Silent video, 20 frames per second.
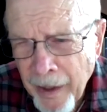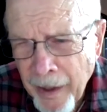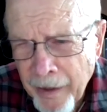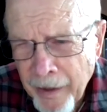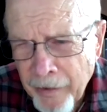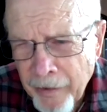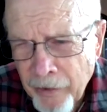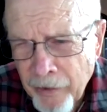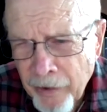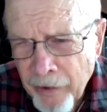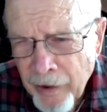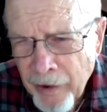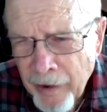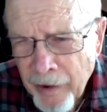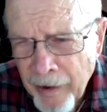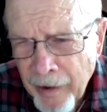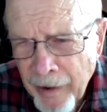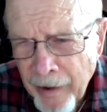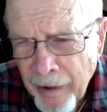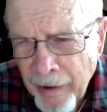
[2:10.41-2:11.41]
an
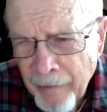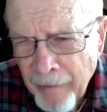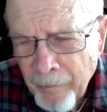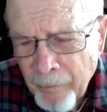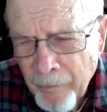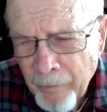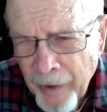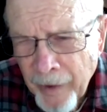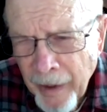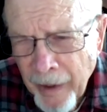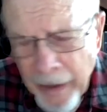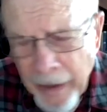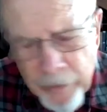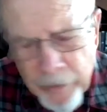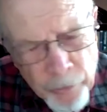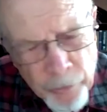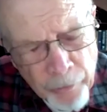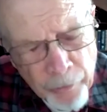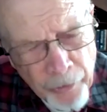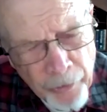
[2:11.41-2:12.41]

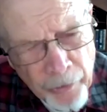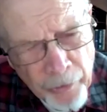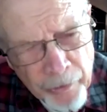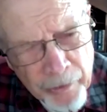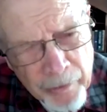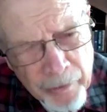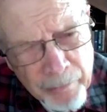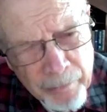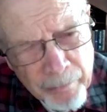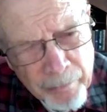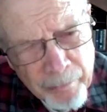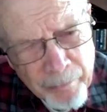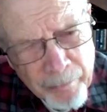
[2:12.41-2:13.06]
extrovert,